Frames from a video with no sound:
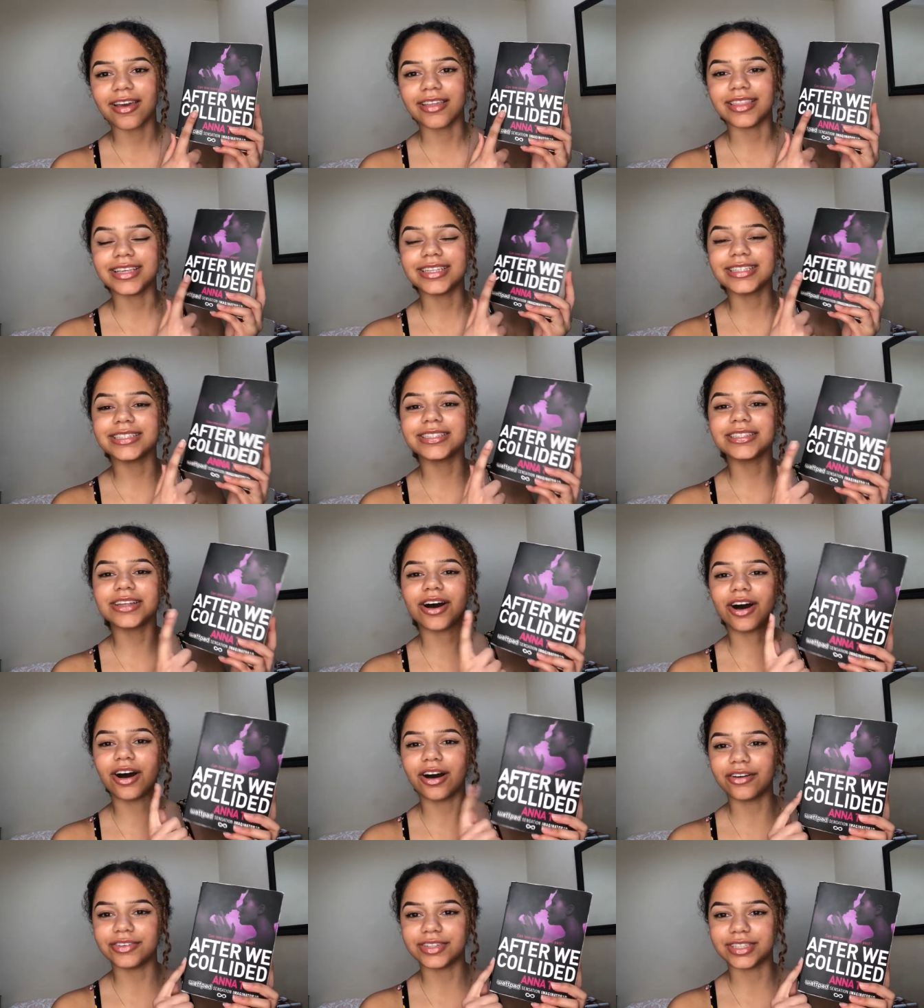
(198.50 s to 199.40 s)
This is the
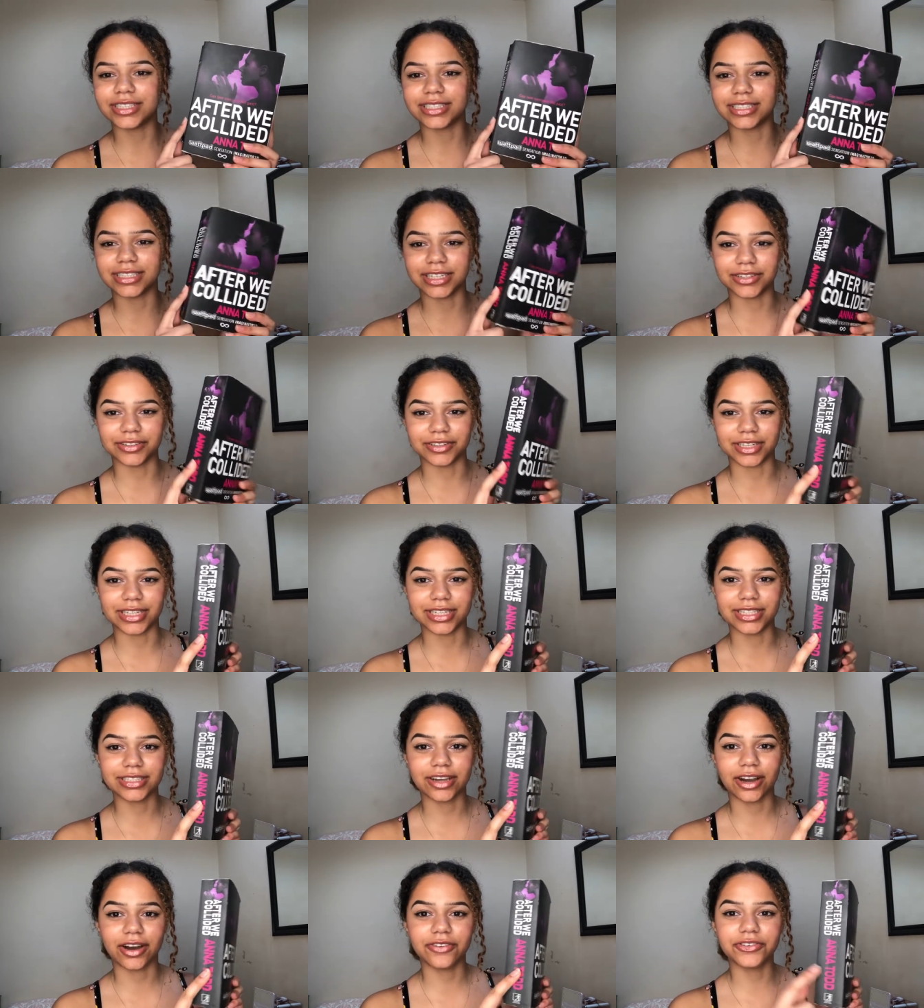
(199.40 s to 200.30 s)
After
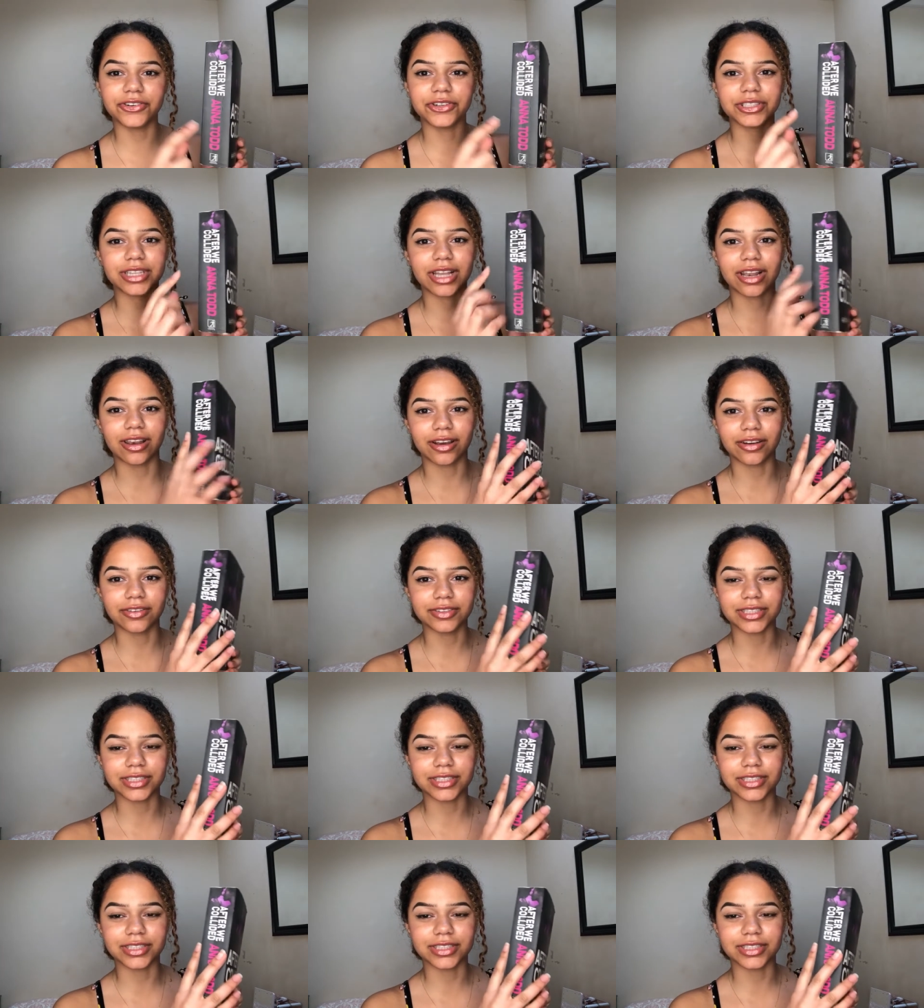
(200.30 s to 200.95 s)
series. After is a love